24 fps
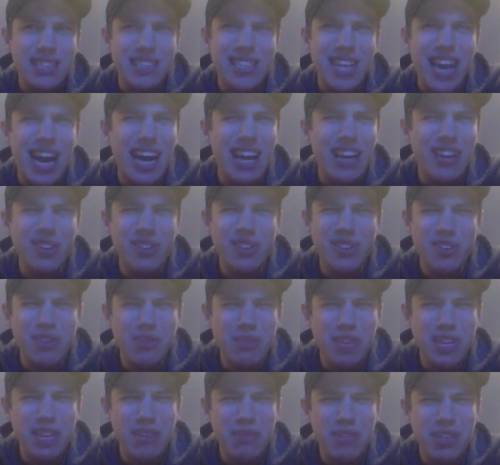Tyler,
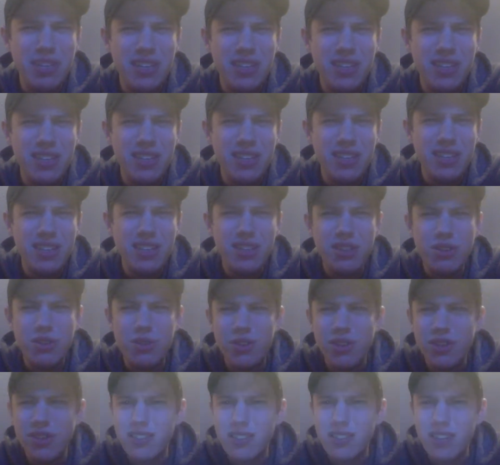maybe.
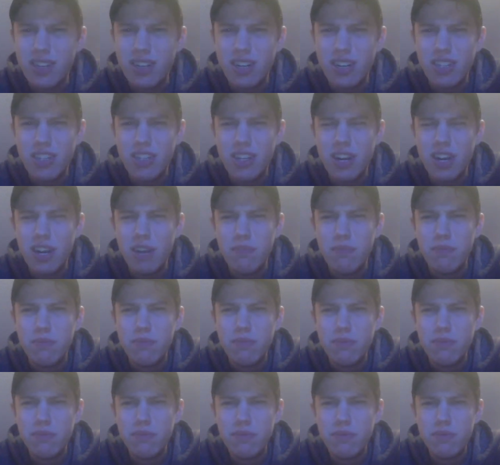Who else is on our tribe?
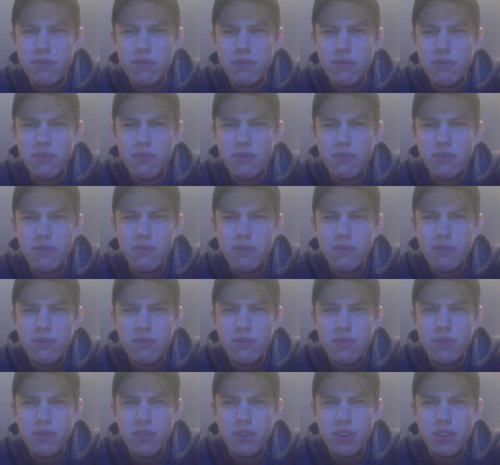
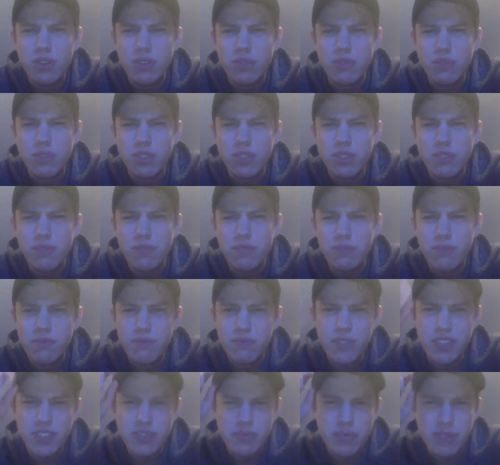Who else would
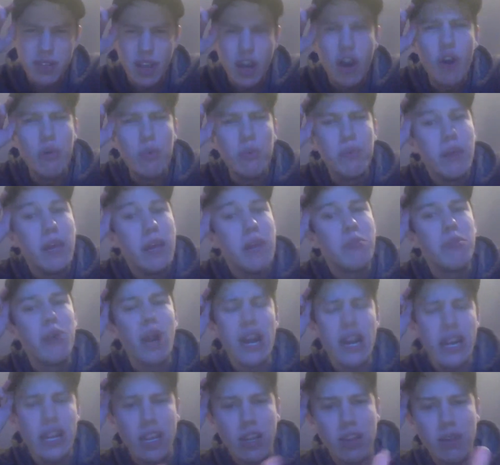you? Oh, and
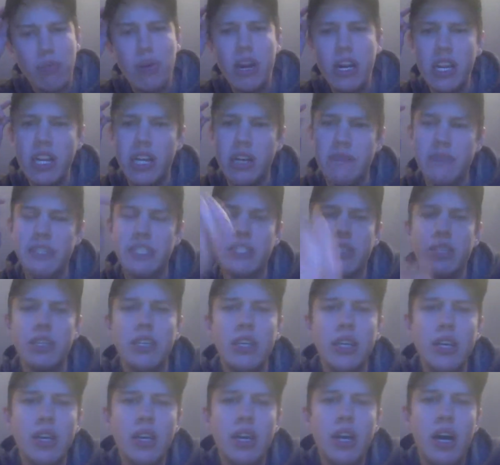Brady, obviously.
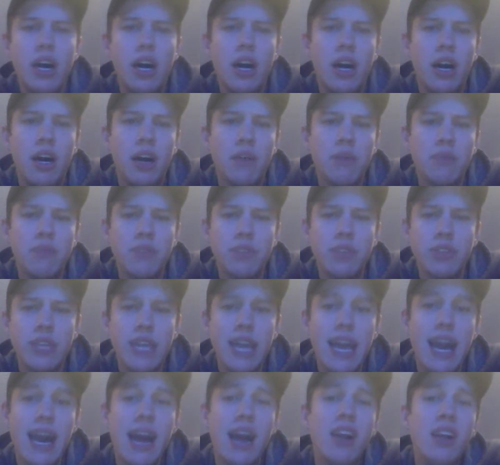So
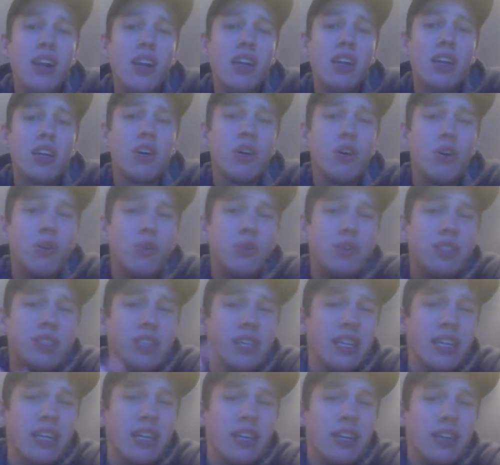yeah, Cole was
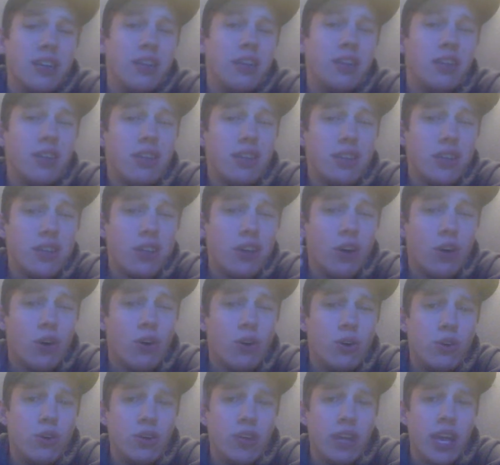thinking
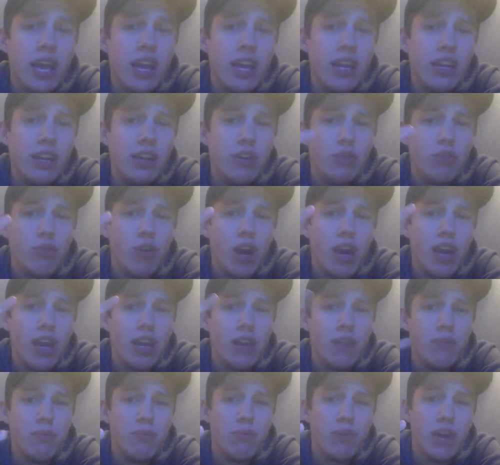Cole, Katie,
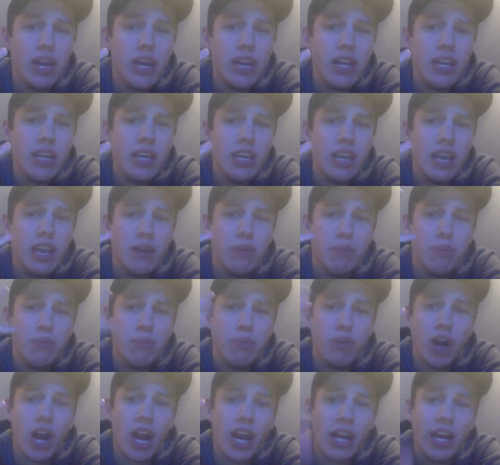Ryan, Brady, and
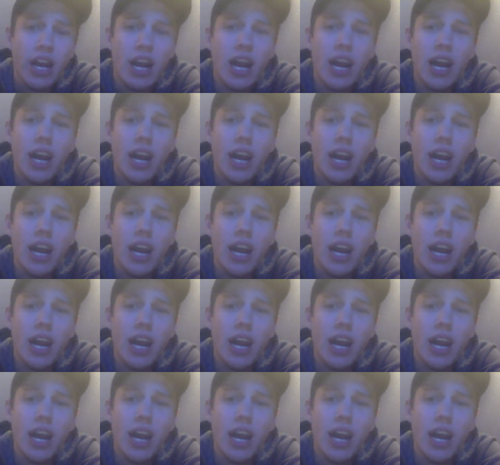Brian